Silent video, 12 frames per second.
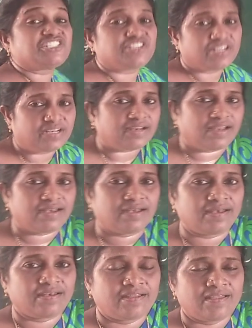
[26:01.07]
in
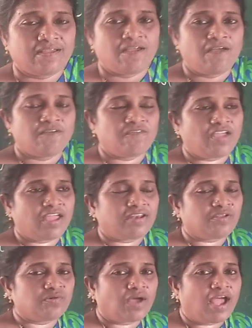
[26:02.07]
children where
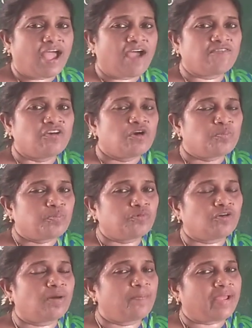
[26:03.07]
you have
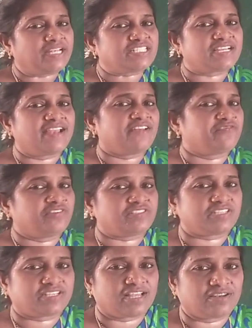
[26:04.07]
poor mental and
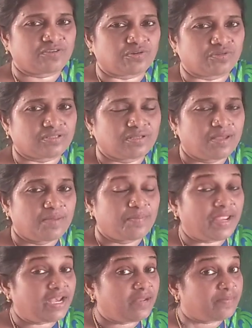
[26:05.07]
physical growth,
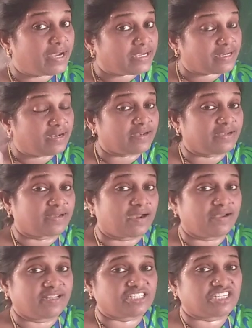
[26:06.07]
mainly mental
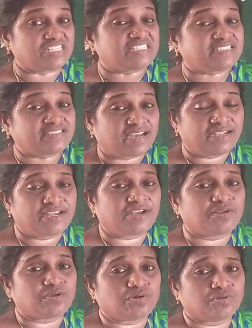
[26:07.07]
retardation,
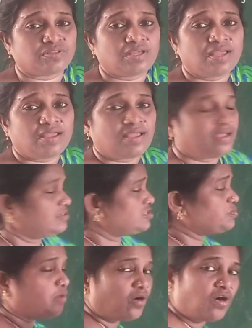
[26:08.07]
stunted growth,
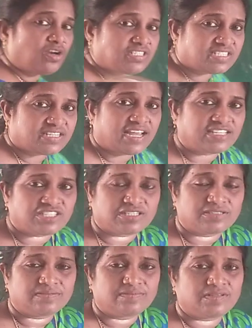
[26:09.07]
small
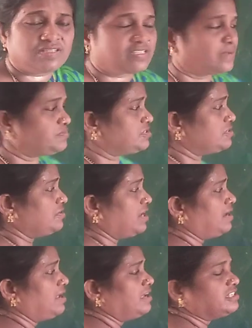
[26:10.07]
stature is observed
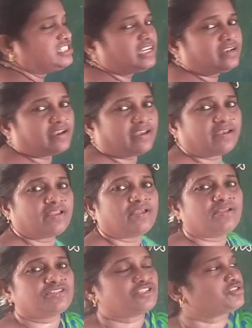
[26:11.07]
in children
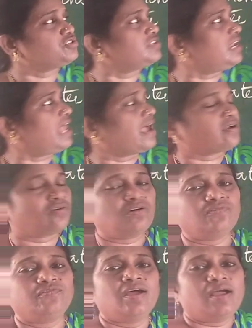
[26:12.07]
due to the lack
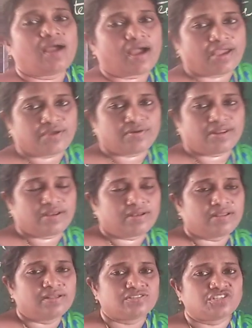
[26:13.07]
of iodine.
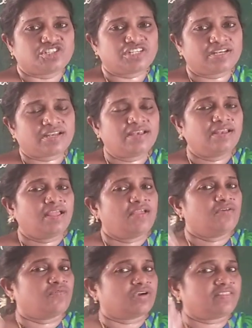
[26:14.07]
So children,
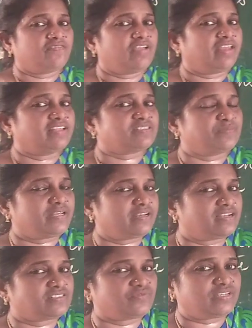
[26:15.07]
what are the various
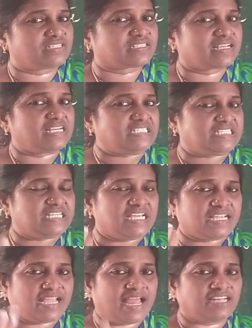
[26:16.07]
minerals we discussed?
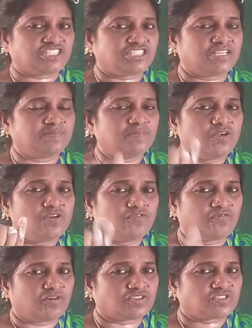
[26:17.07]
Calcium,
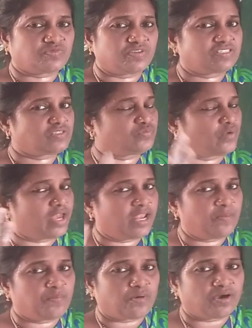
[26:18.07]
phosphorus,
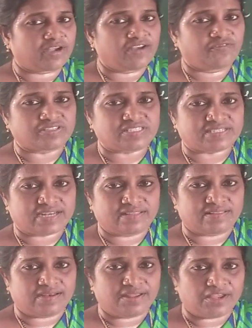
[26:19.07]
very important for
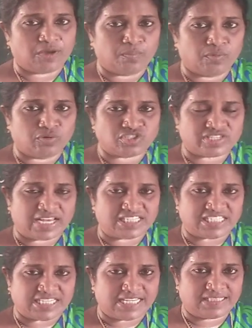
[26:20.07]
strengthening your bones
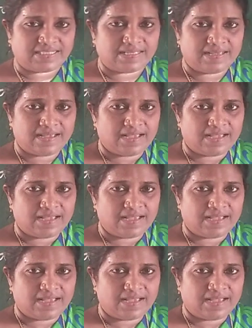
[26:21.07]
and teeth.